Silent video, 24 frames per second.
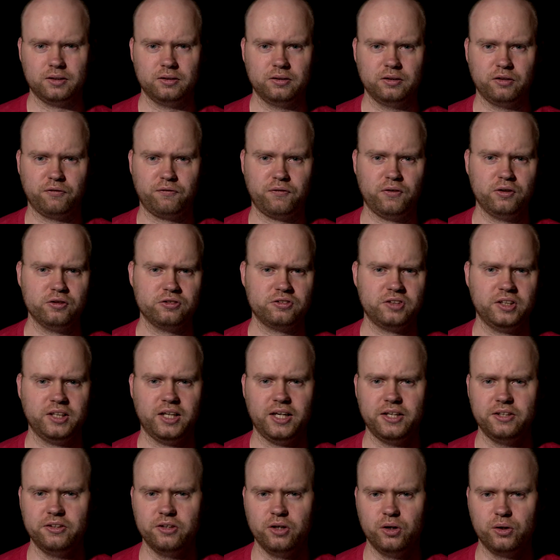The first thing
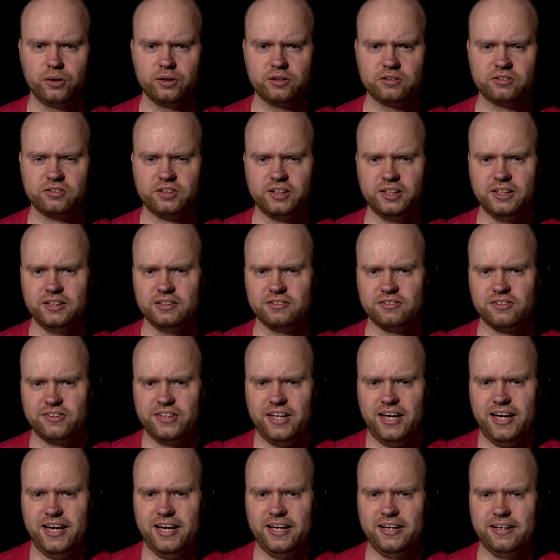I noticed is
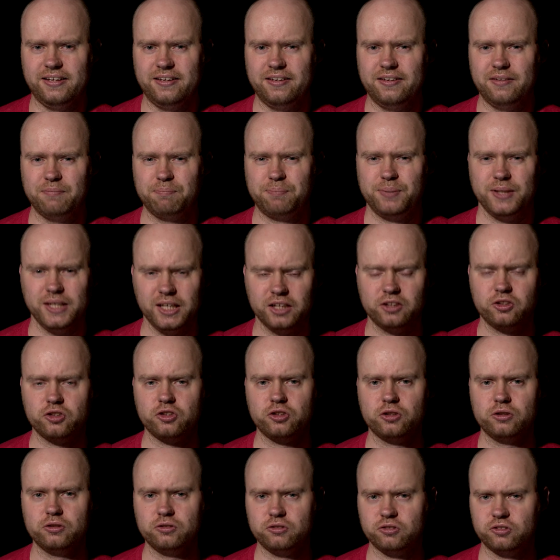that
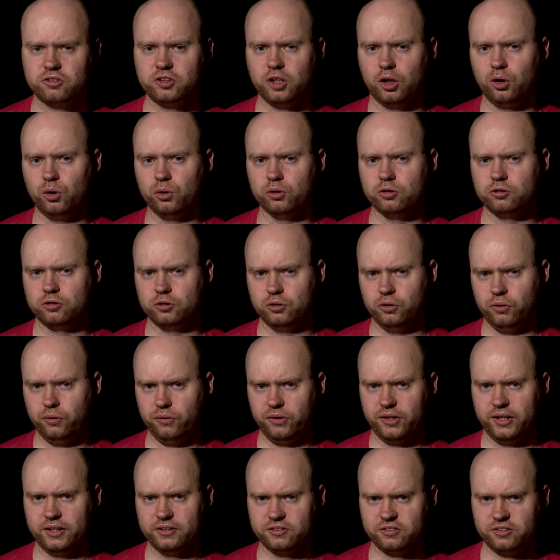pictures don't do
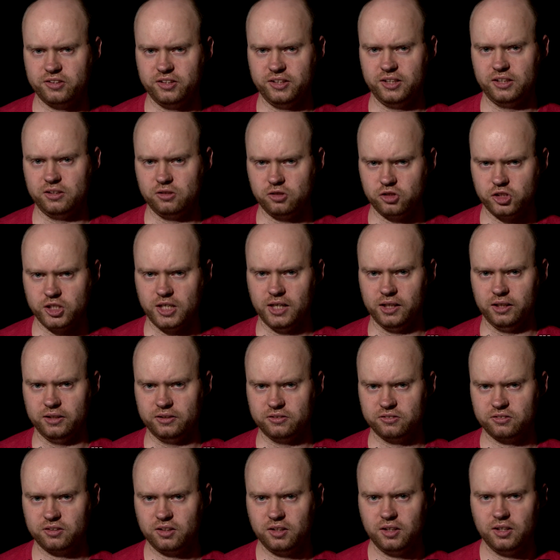this thing
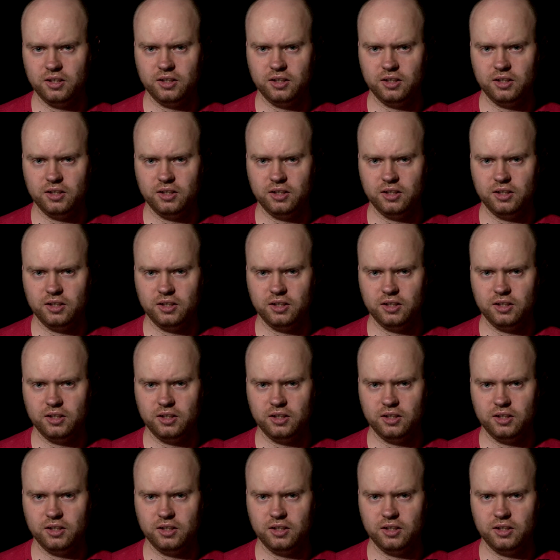jealous.